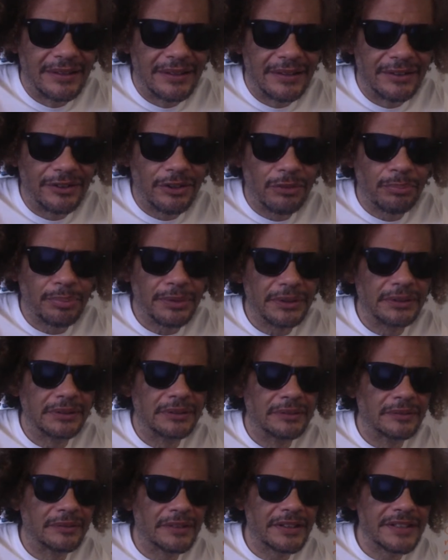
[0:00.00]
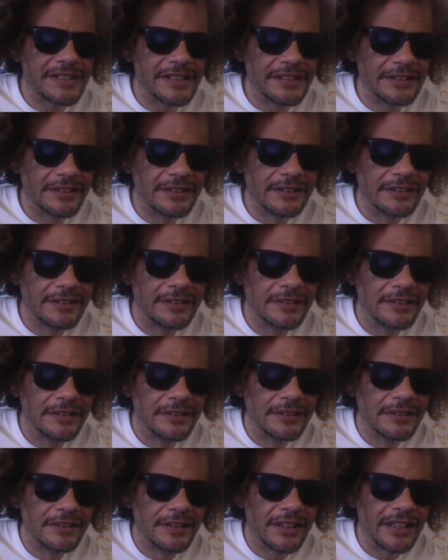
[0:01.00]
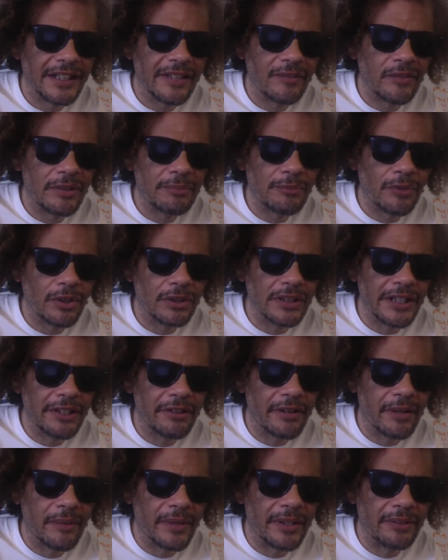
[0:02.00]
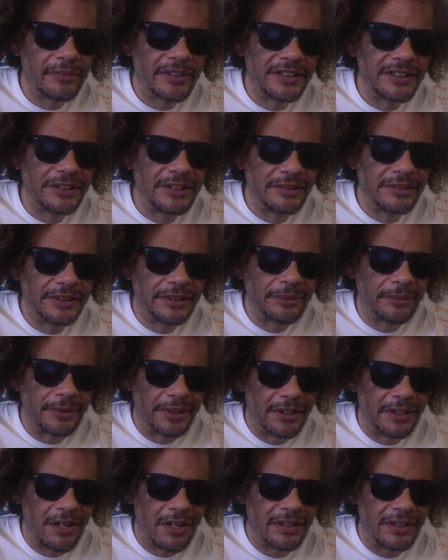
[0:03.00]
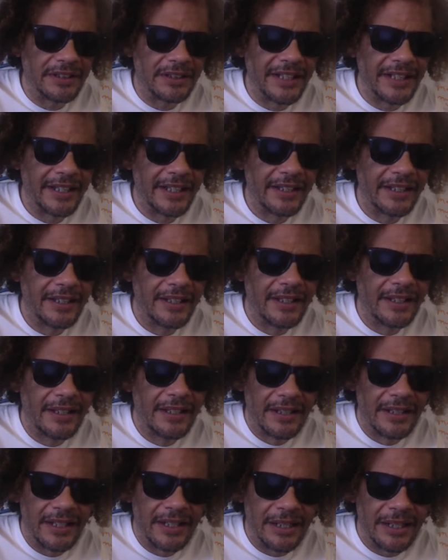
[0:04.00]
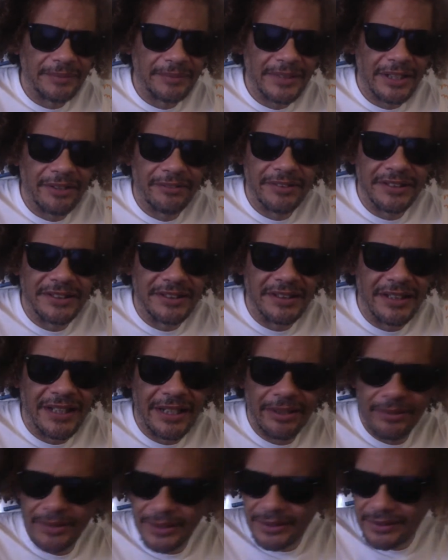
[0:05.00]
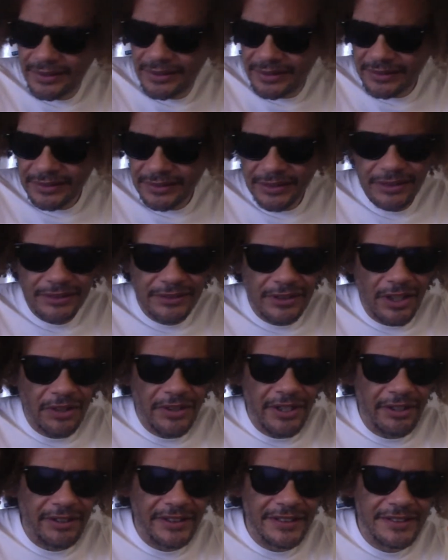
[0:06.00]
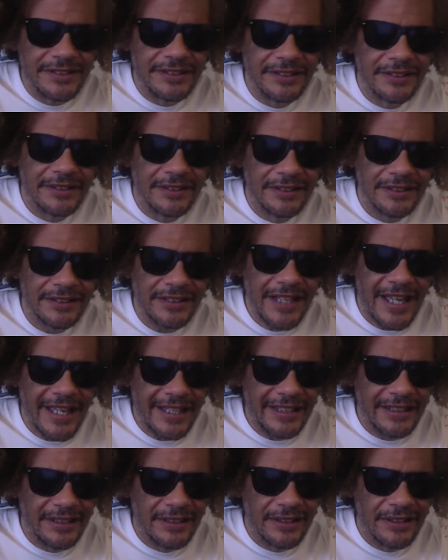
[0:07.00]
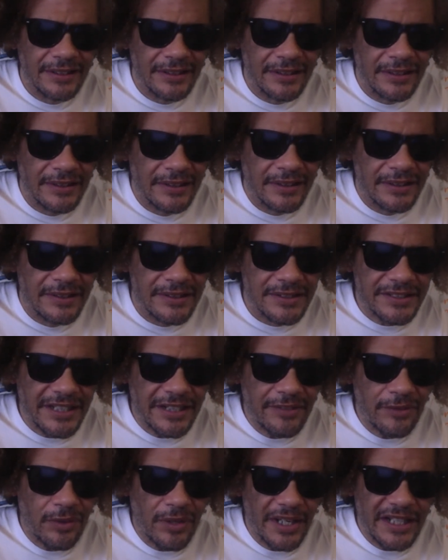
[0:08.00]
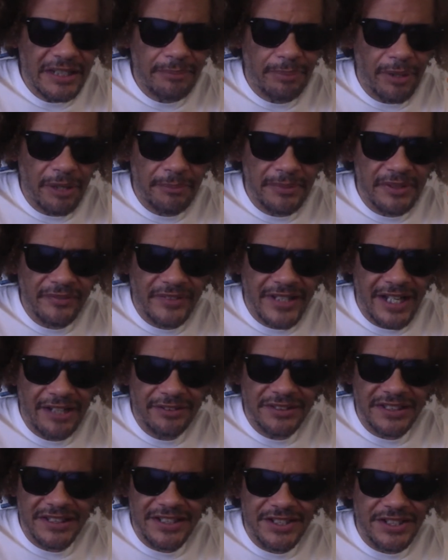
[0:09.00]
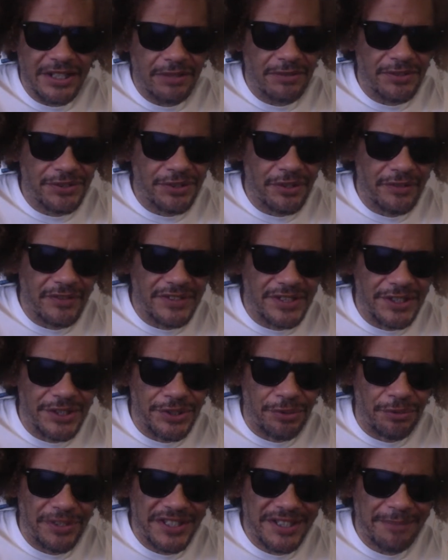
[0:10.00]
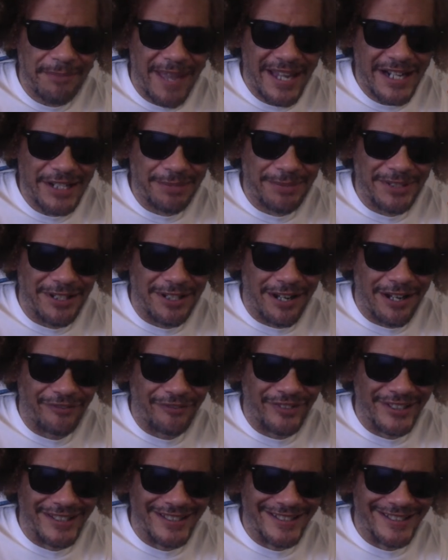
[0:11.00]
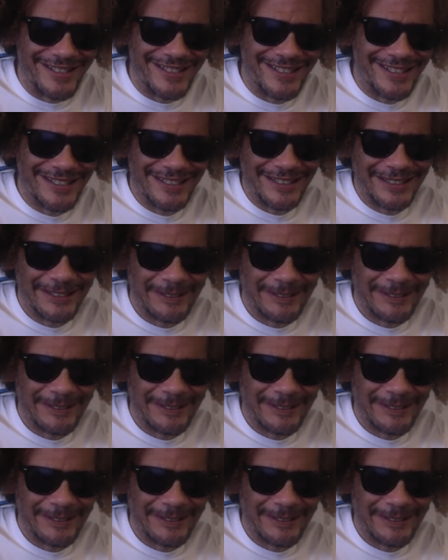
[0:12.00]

Nope. Where is it? I have one more letter I want to read to you, and then we're going to call it a day. I'm not reading you that one. Oh, there it is. Yay. State of Hawaii Department of Accounting and General Services, Risk Management Office.